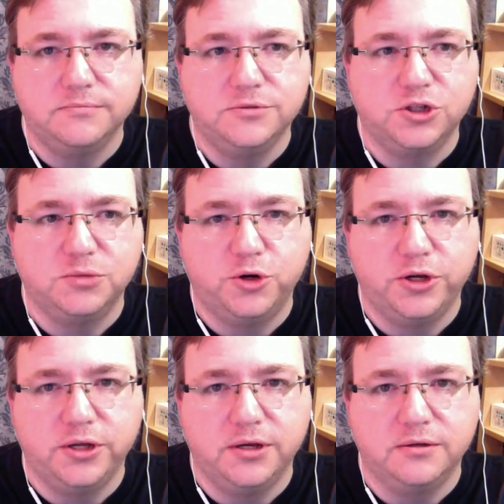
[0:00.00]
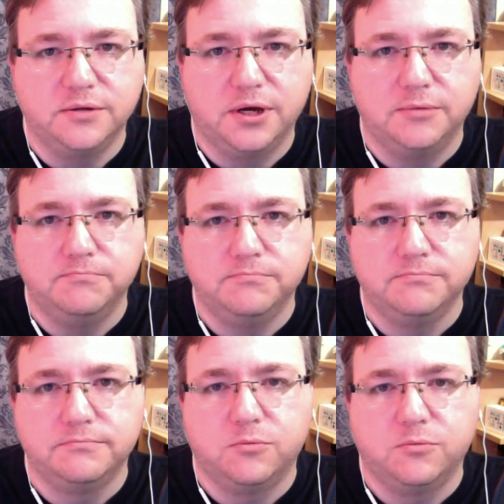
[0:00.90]
You can put in,
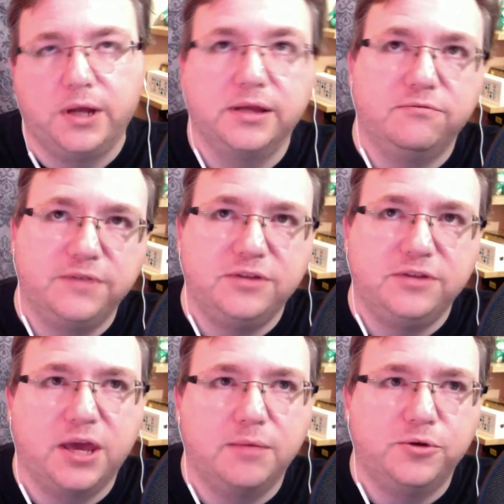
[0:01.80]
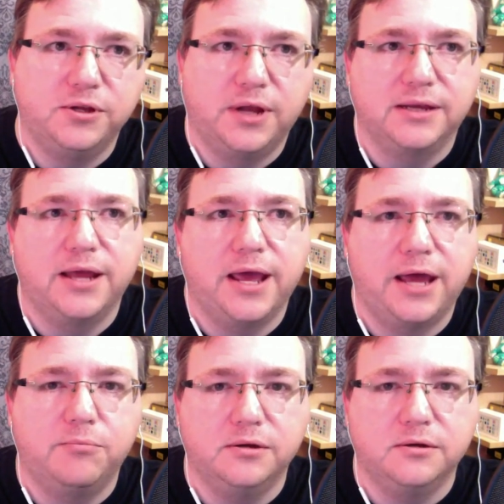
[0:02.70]
well, in feeds you can't put in like an
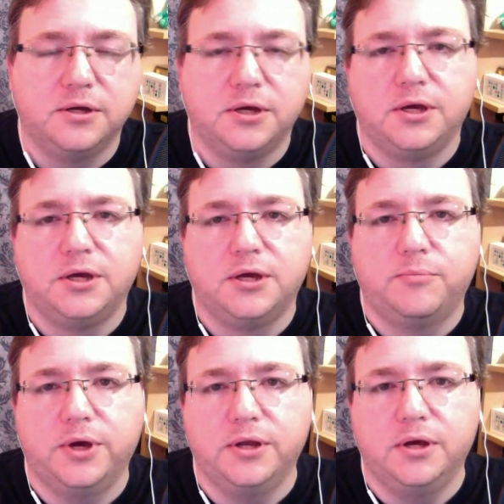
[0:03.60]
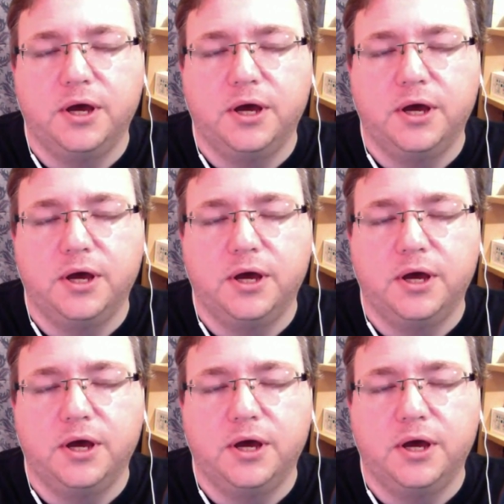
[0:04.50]
add button, but